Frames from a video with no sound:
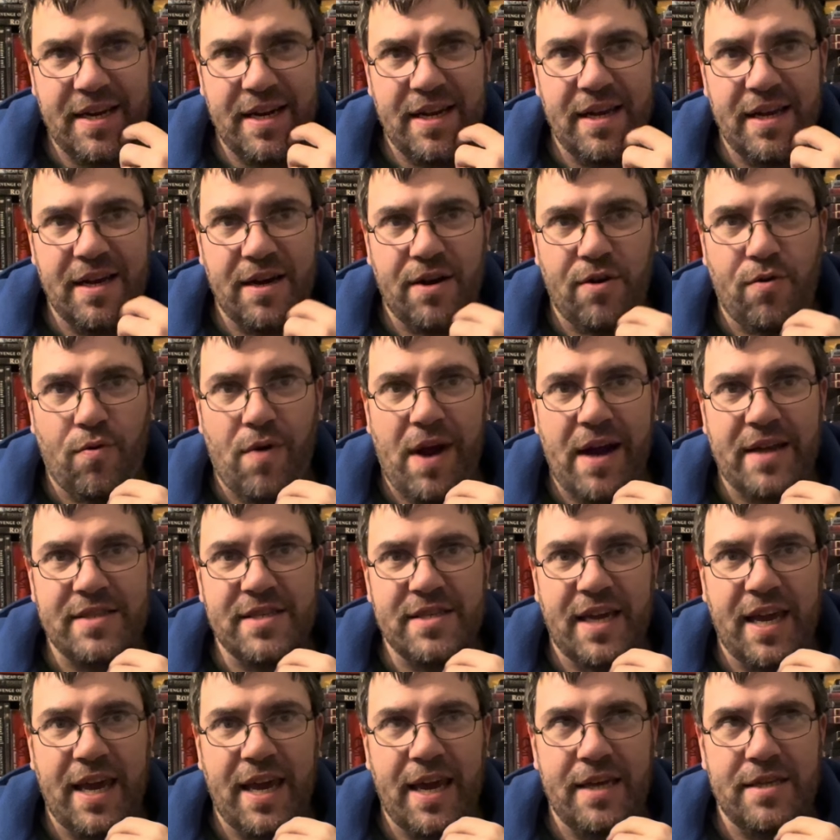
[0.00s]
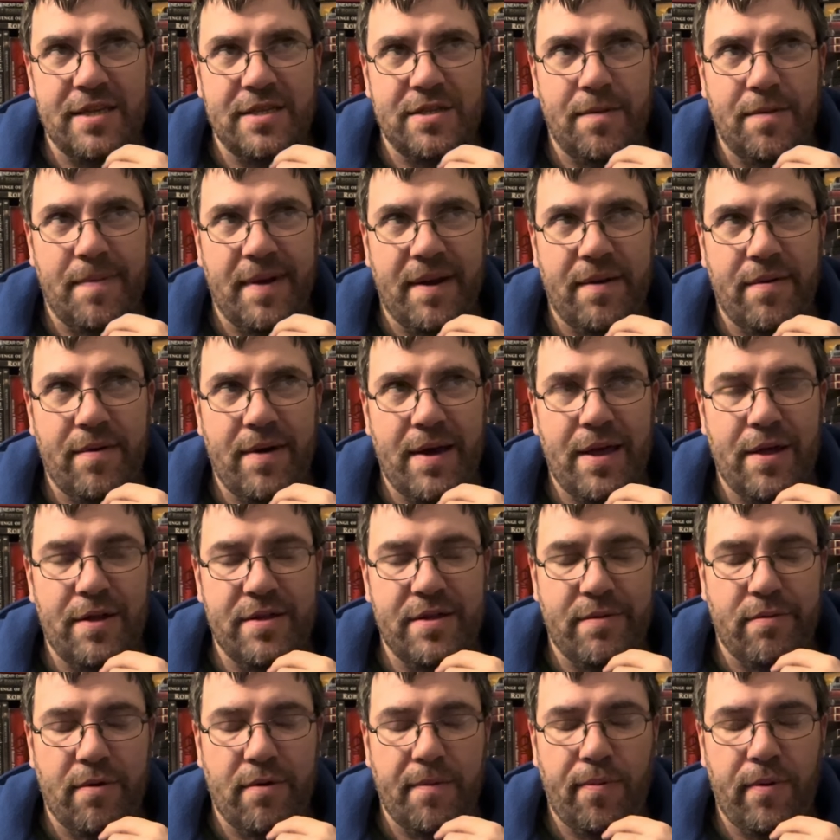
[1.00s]
a Cracks case, so I'm like, well,
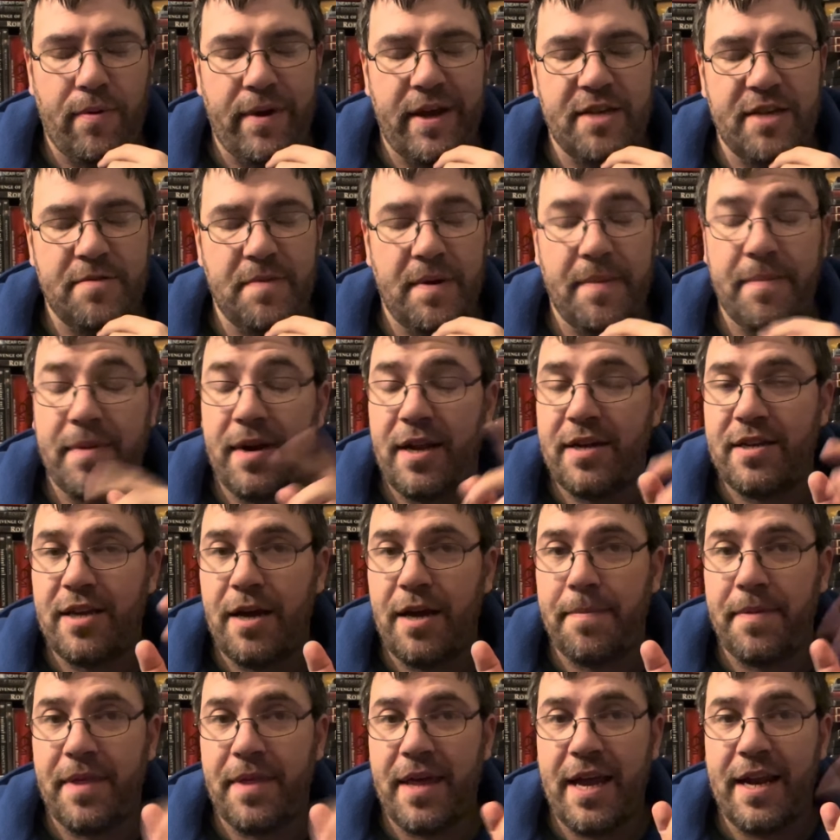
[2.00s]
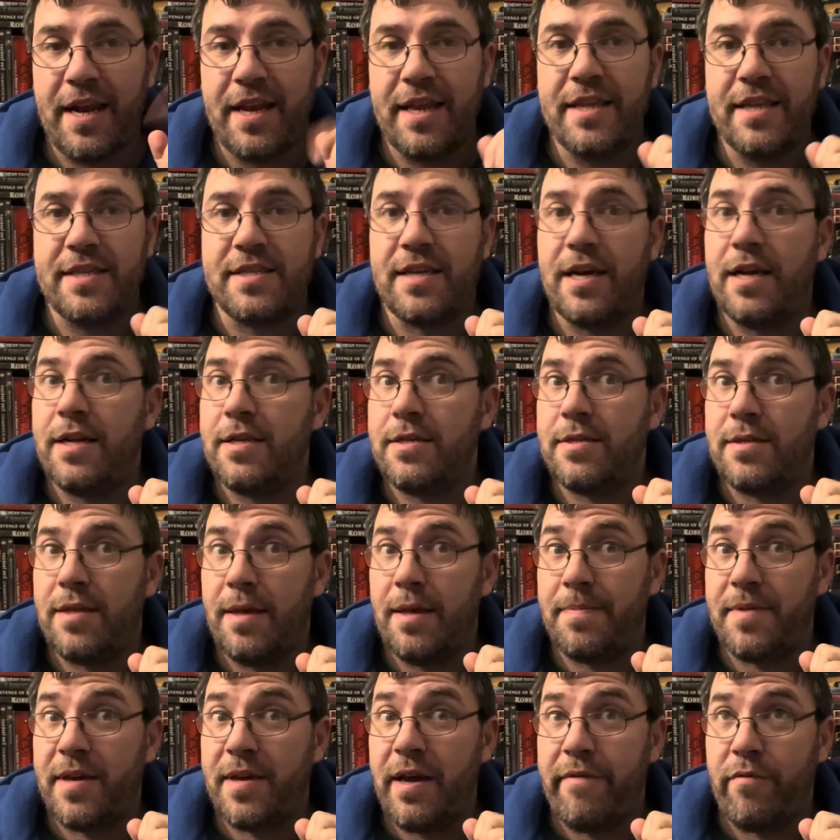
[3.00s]
it's a replacement, but on top of that, it's got a
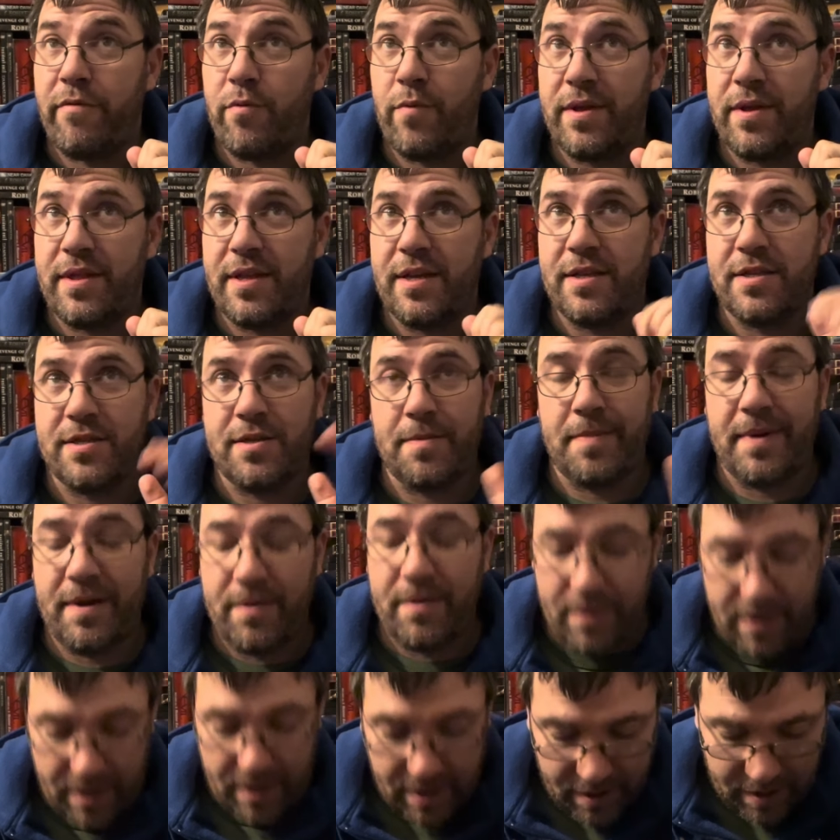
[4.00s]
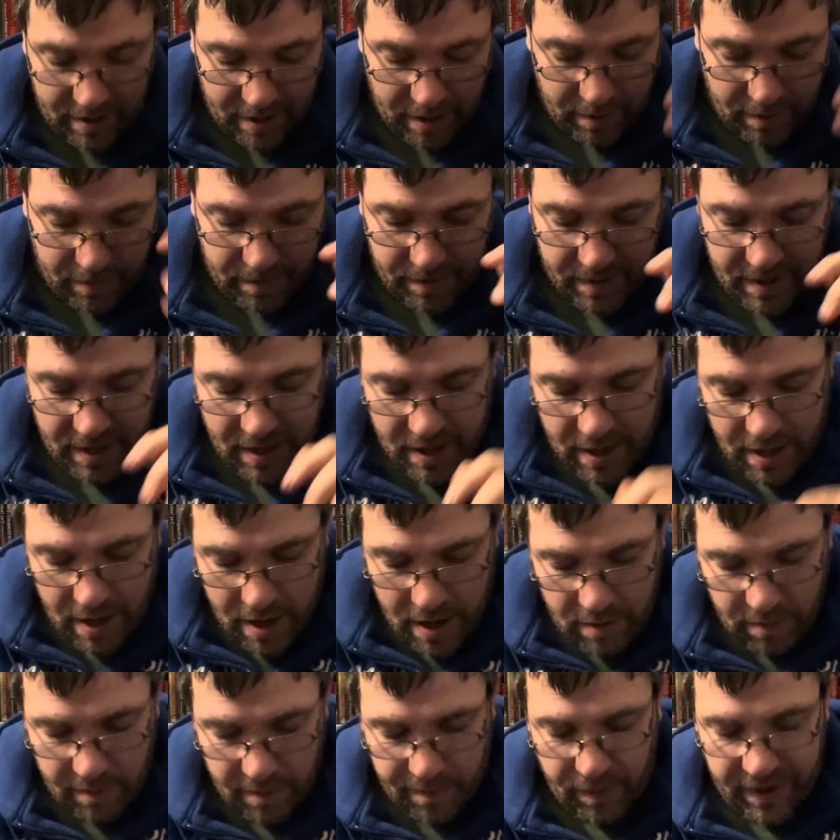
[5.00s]
slip cover with it, so I'm like, well, I'll
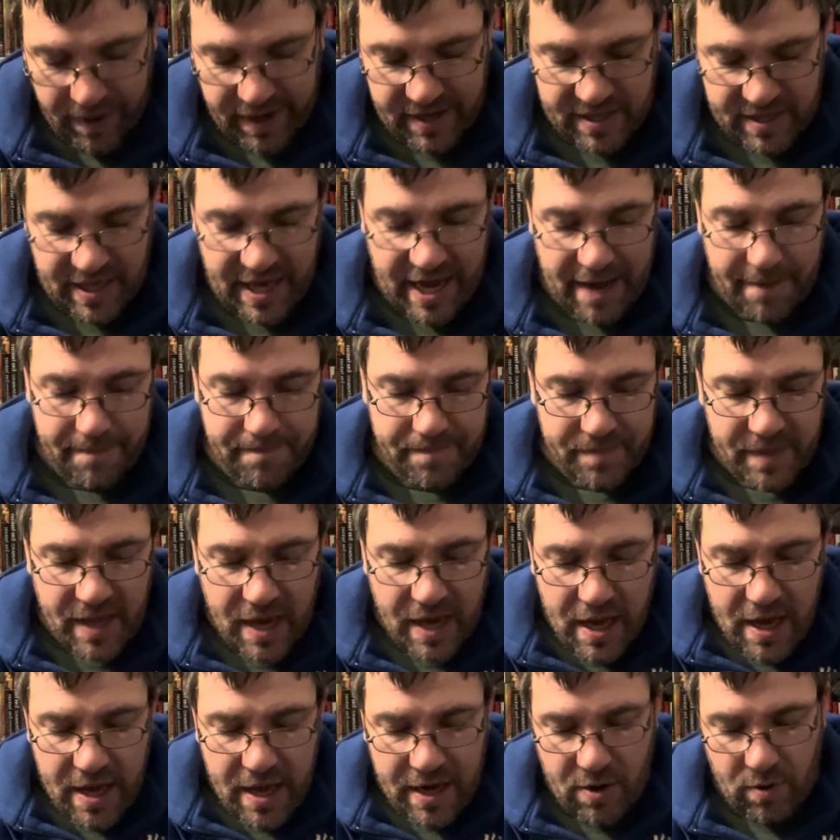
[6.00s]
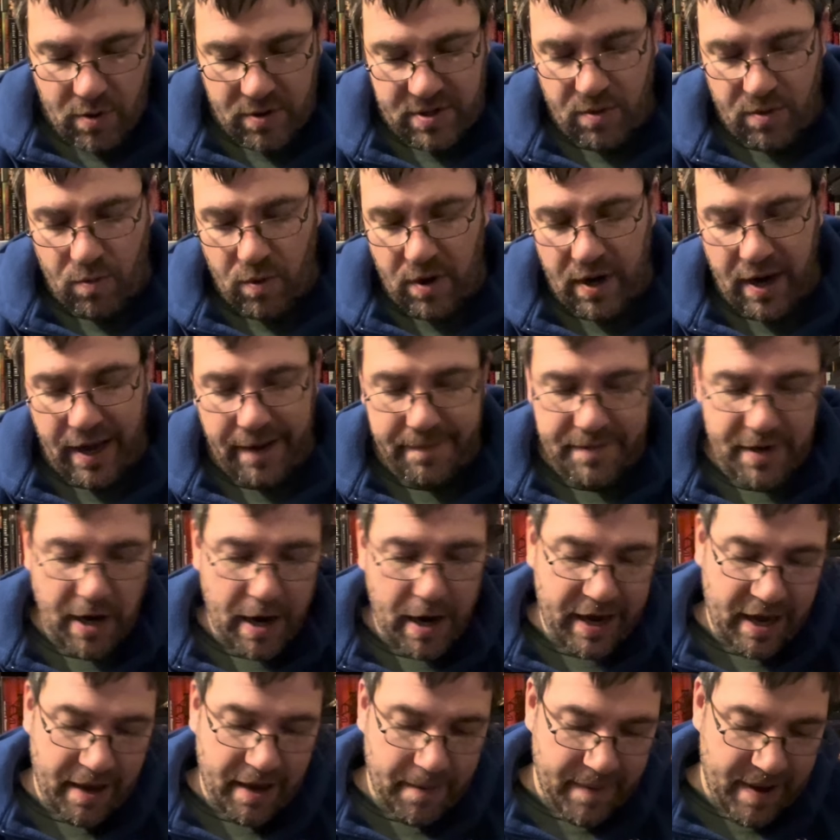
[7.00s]
replace that. Of course, the one I'm
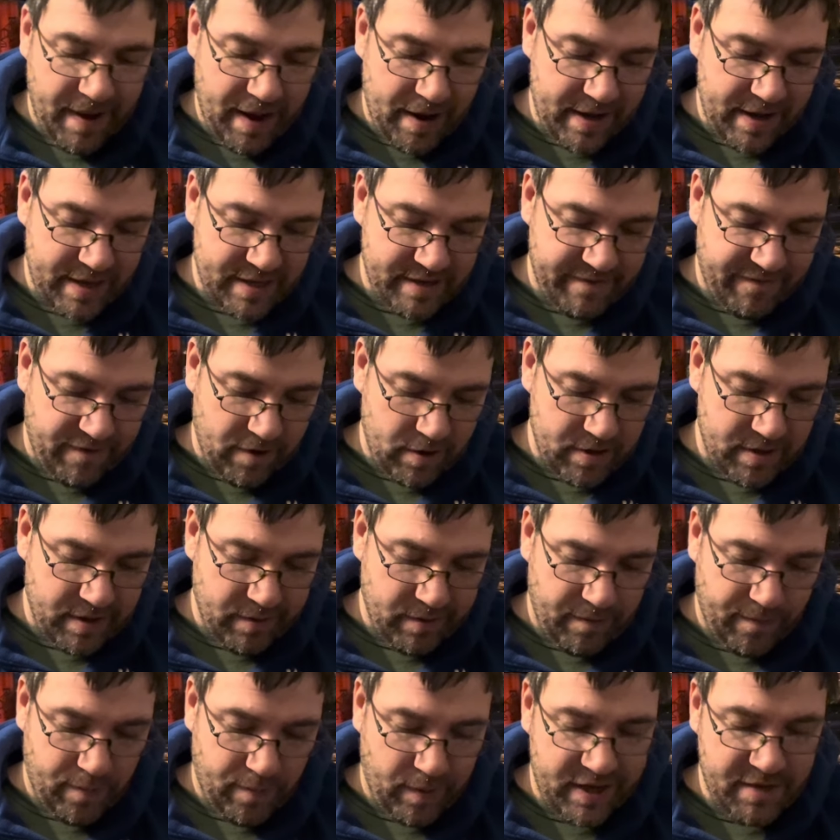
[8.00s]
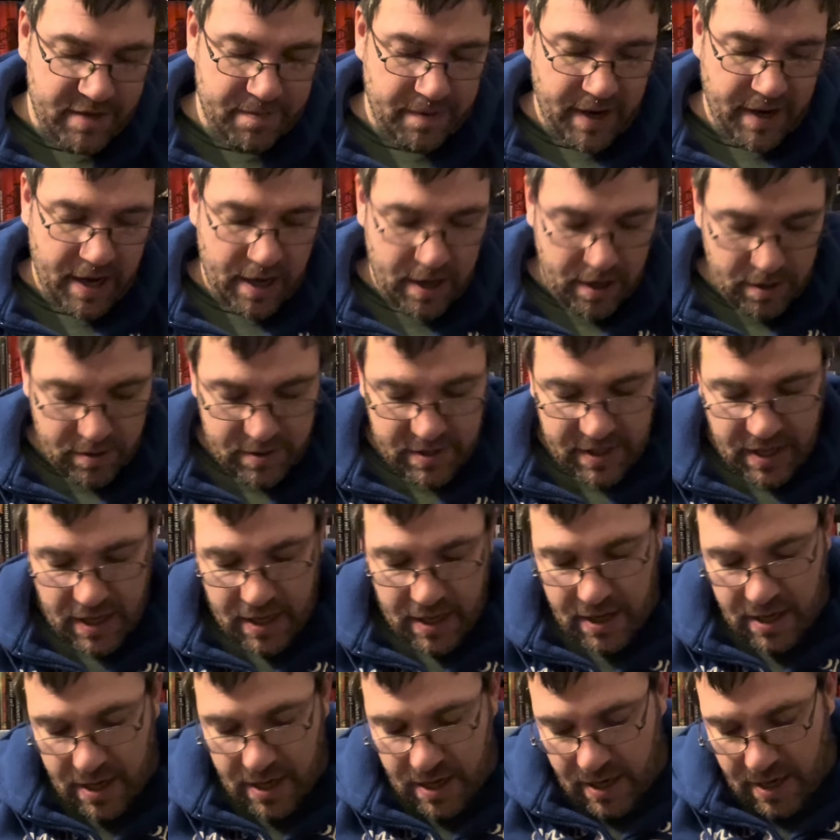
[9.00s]
talking about, as far as the replacement goes,
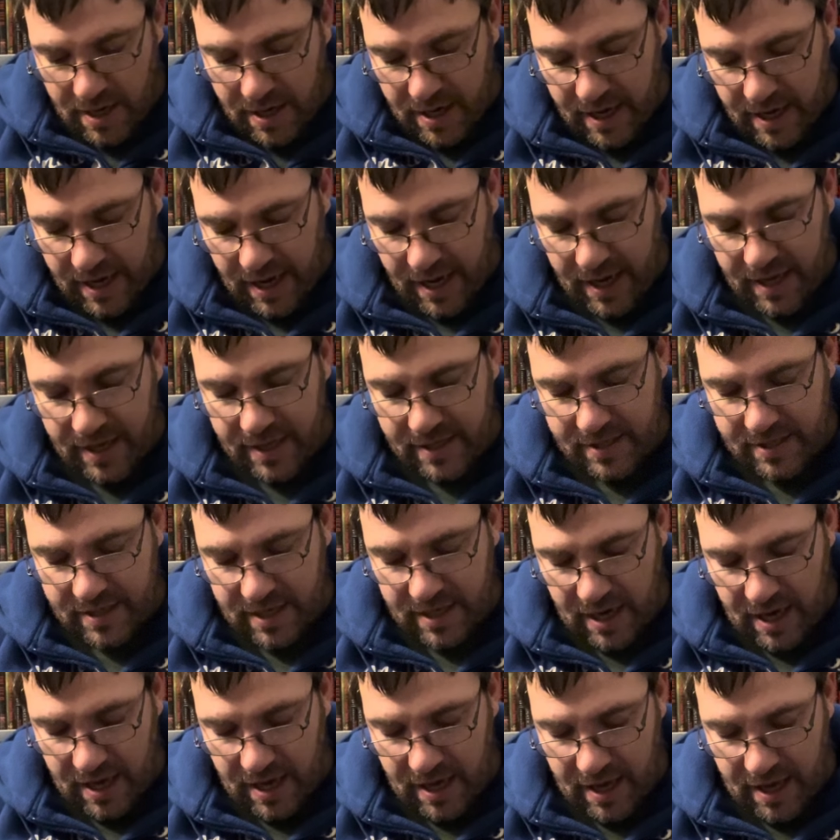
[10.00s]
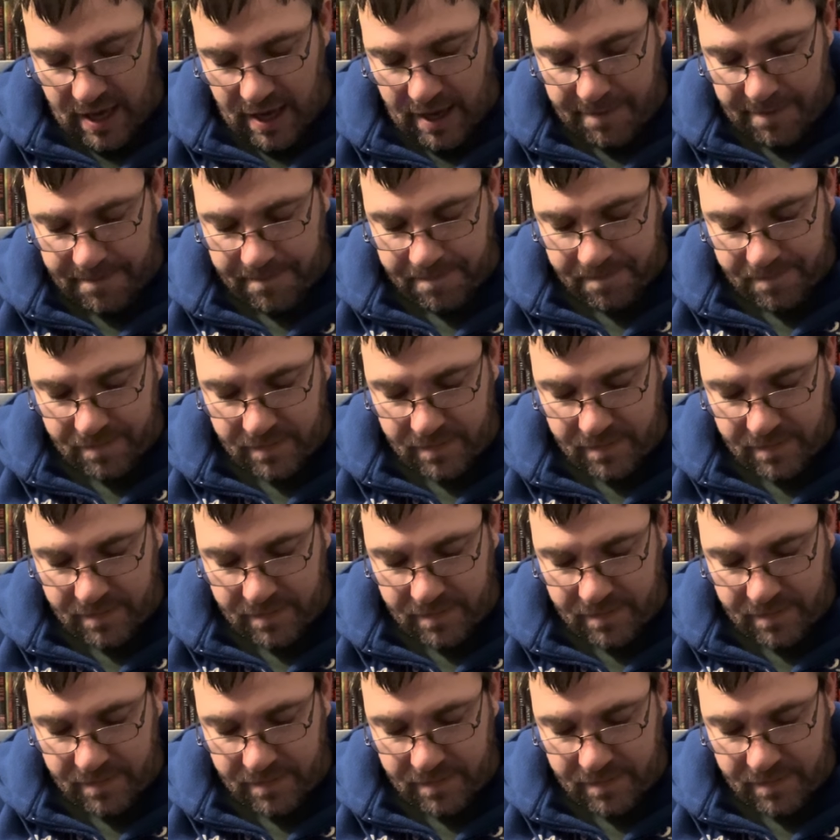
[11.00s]
is Ben